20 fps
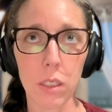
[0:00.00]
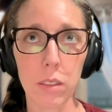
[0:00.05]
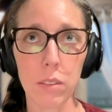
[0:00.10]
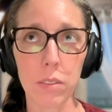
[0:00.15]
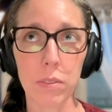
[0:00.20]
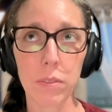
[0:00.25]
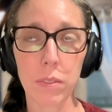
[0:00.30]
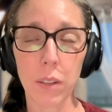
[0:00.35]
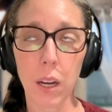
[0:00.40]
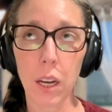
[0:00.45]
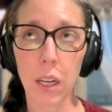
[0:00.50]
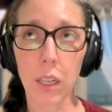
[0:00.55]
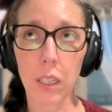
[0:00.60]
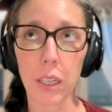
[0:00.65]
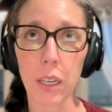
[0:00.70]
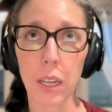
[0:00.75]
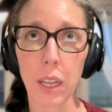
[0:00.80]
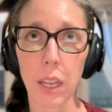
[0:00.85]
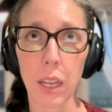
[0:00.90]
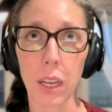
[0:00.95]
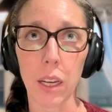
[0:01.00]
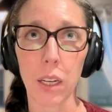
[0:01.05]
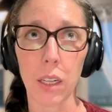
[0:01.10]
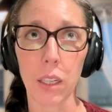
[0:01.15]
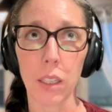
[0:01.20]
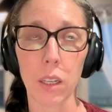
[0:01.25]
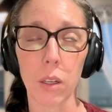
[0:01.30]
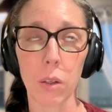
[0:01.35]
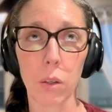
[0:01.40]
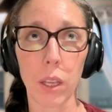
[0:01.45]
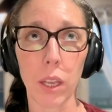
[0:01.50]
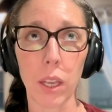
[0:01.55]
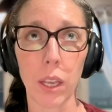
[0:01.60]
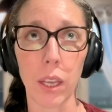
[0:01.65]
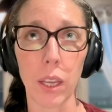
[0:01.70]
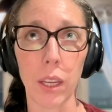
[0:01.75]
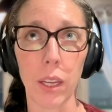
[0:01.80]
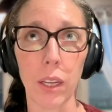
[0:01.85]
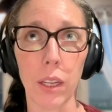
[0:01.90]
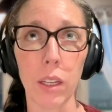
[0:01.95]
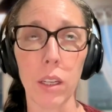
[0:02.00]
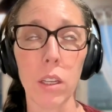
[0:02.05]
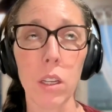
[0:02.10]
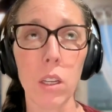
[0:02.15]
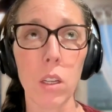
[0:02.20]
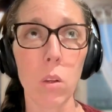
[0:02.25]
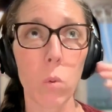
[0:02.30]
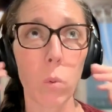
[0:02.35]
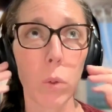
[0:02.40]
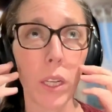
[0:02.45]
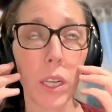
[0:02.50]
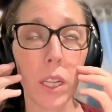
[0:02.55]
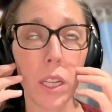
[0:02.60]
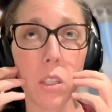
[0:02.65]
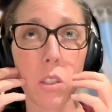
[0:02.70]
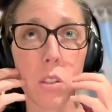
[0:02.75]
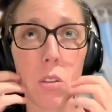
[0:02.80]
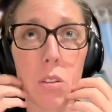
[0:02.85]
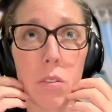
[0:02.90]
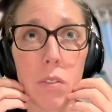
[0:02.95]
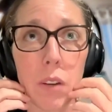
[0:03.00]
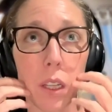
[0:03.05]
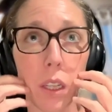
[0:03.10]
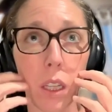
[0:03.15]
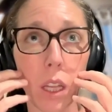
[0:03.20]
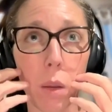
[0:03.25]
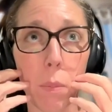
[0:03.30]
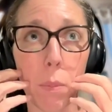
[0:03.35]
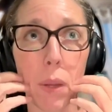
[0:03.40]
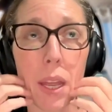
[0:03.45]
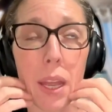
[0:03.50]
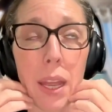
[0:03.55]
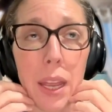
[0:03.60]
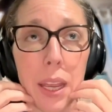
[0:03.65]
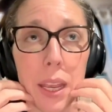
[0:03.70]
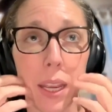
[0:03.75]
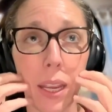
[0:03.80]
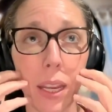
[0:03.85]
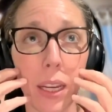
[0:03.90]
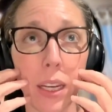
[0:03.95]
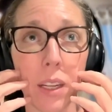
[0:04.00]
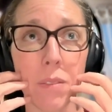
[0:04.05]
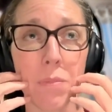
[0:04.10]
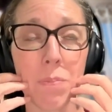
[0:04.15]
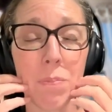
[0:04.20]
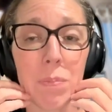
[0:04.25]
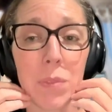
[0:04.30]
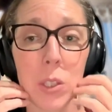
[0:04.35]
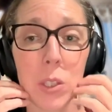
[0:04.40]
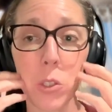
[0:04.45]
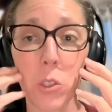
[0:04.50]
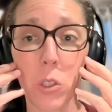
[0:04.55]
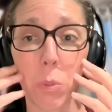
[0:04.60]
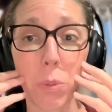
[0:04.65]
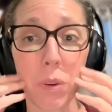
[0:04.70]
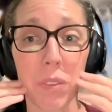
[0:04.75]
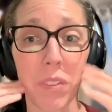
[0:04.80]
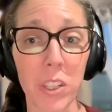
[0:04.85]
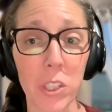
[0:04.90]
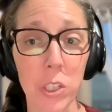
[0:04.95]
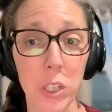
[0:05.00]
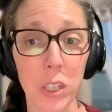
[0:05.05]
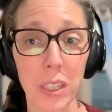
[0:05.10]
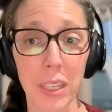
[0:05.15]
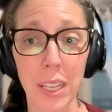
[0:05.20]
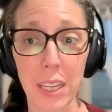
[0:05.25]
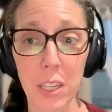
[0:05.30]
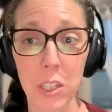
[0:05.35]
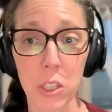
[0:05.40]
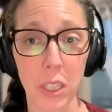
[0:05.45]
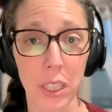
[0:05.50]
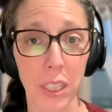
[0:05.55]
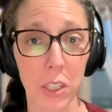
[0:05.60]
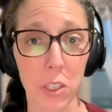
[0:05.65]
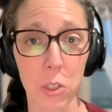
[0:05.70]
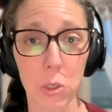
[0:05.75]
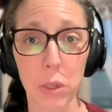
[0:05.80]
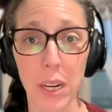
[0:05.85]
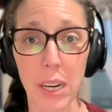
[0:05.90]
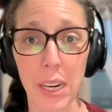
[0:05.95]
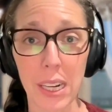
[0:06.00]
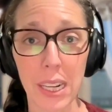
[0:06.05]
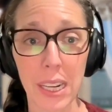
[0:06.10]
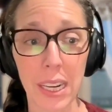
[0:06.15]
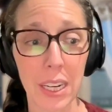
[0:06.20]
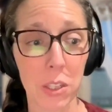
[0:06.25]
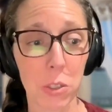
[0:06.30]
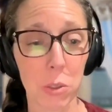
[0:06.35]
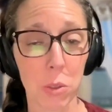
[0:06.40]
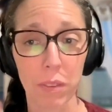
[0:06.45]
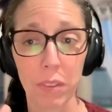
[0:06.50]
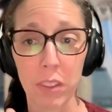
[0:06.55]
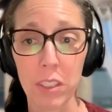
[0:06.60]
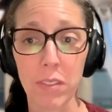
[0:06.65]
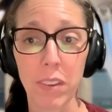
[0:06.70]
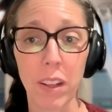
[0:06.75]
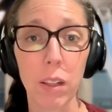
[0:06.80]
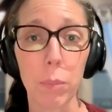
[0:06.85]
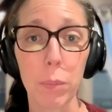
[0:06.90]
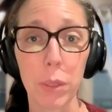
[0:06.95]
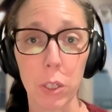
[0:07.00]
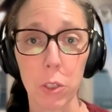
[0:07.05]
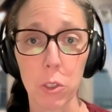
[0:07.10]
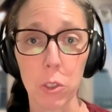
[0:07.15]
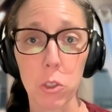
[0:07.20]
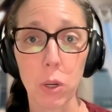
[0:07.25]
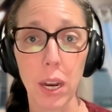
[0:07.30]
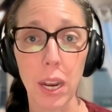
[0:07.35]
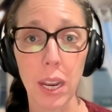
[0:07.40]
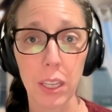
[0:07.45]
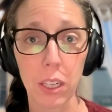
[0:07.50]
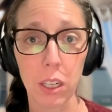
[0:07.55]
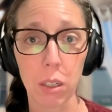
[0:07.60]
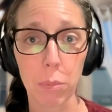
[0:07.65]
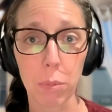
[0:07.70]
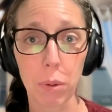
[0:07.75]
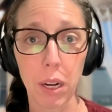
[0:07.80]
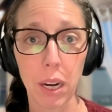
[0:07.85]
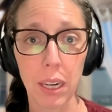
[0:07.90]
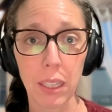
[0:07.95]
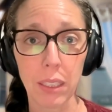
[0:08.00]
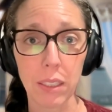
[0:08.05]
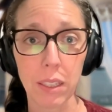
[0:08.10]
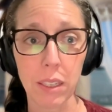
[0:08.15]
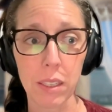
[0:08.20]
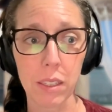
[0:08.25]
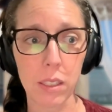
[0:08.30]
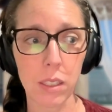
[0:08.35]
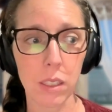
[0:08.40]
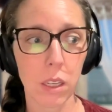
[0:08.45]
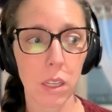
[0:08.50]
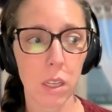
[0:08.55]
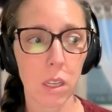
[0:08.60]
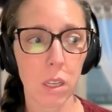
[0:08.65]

fucking hell, okay, we need to develop a supervision niche, like a training, sort of a developmental track in our practice.